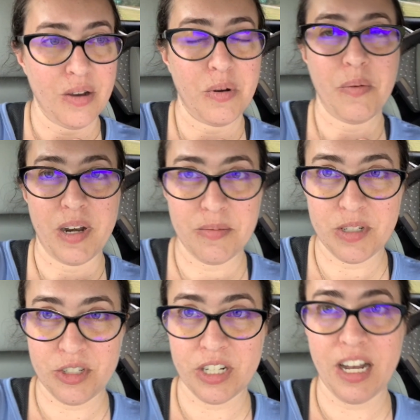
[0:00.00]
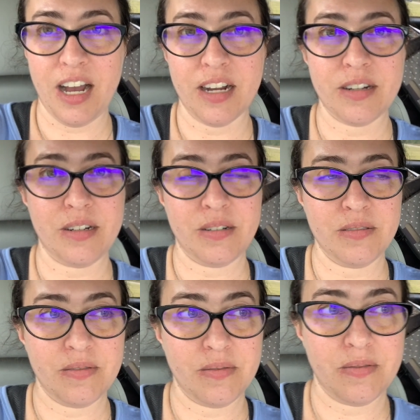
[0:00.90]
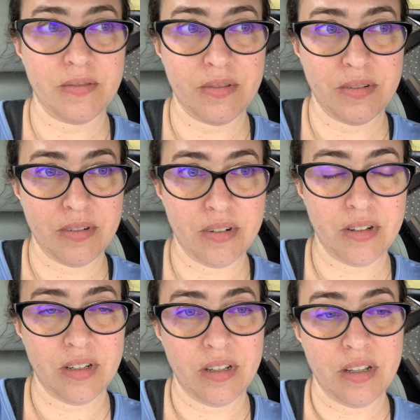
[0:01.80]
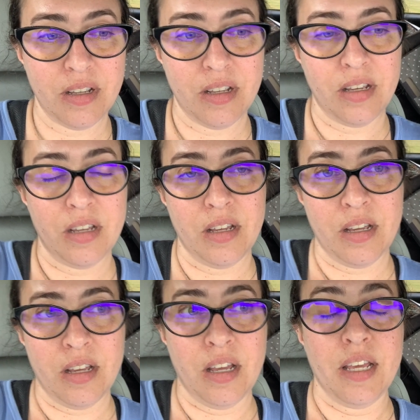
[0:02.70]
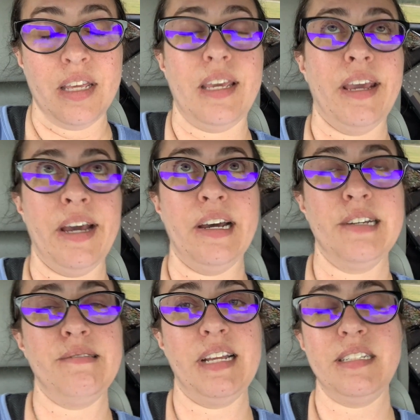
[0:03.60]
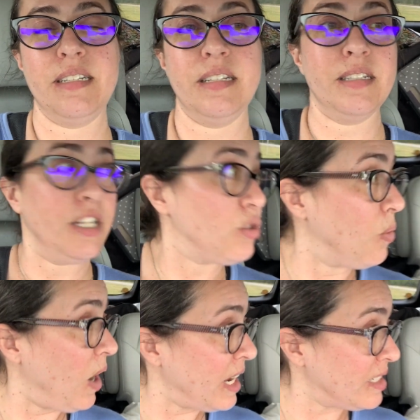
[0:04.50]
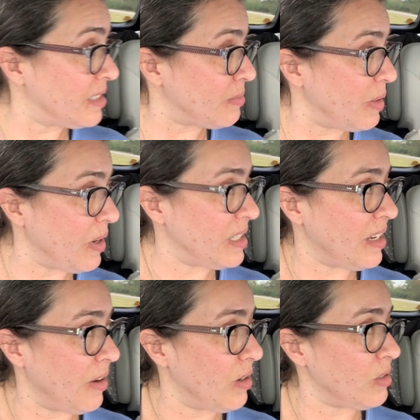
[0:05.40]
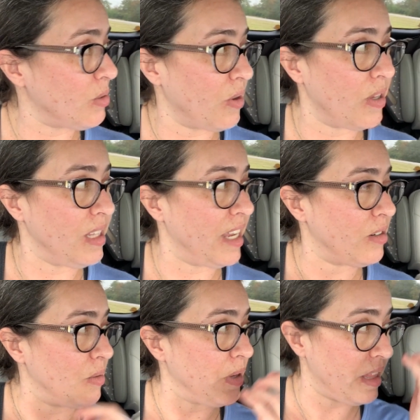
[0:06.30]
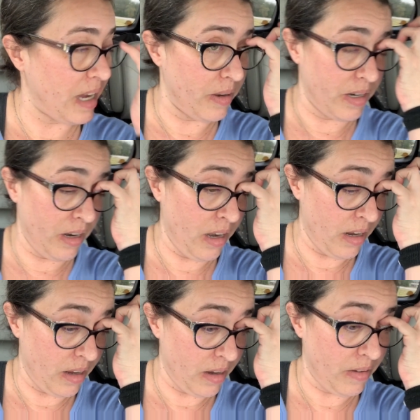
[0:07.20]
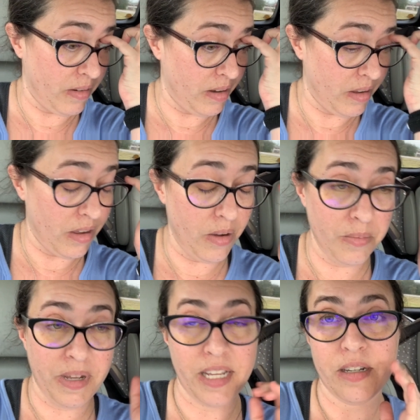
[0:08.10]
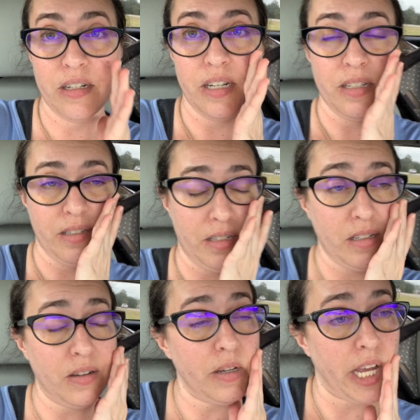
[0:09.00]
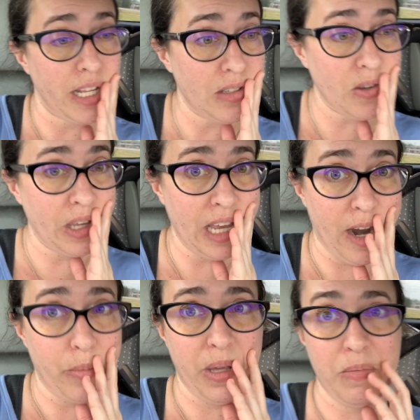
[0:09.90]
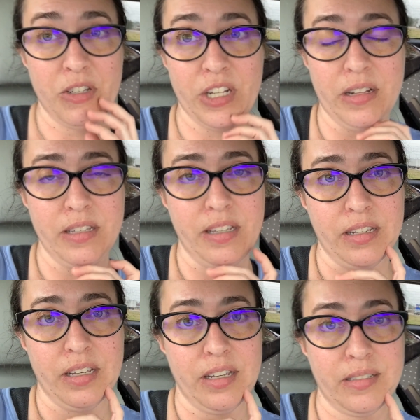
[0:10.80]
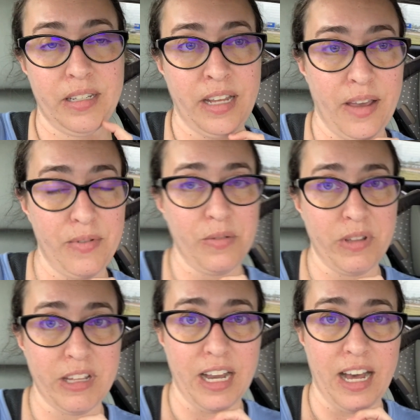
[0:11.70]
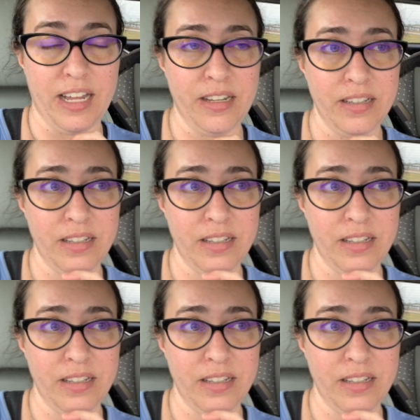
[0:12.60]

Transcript: we went up to Chicago. Went down to Disney one time. Yeah, went to Disney twice. We went out to Orlando without her. Oh my goodness. Okay, so yeah, our baby Sheltie is in heaven with God.